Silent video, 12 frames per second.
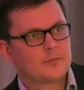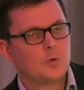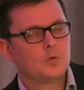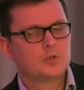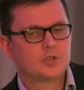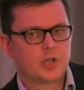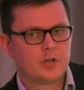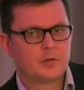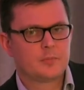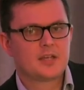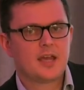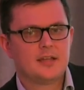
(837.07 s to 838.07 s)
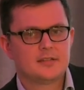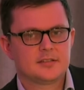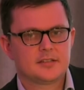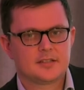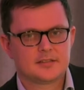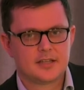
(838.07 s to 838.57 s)
also obtains
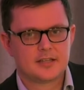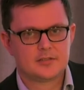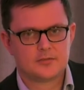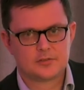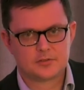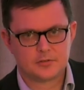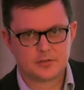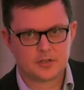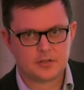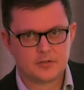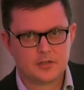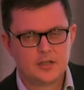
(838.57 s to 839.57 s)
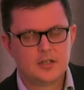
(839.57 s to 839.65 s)
the consent of your surrogate.